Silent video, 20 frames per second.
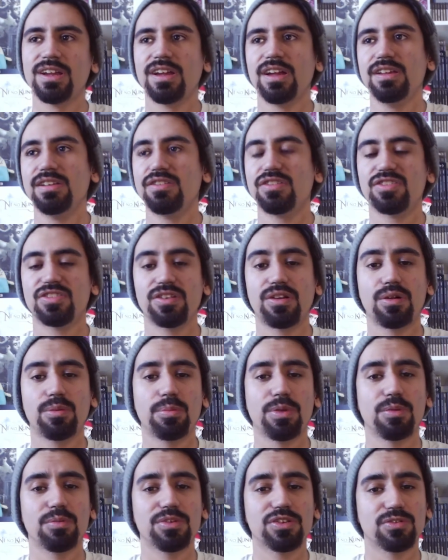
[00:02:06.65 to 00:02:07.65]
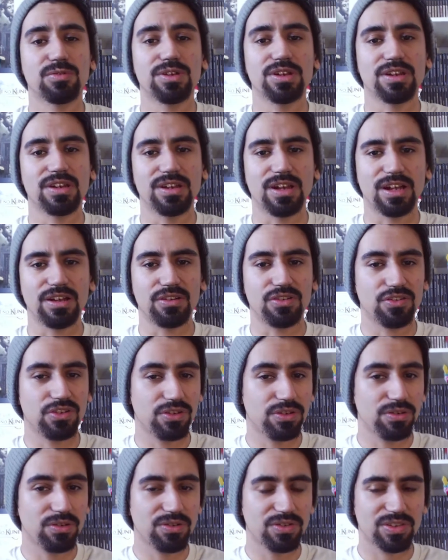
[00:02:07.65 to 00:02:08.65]
and there's certain moments where you can either
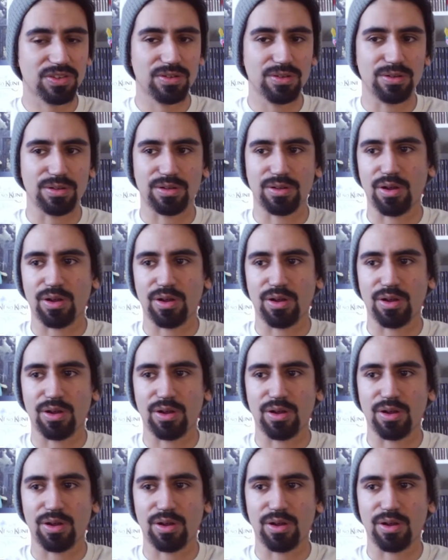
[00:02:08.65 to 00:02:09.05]
choose to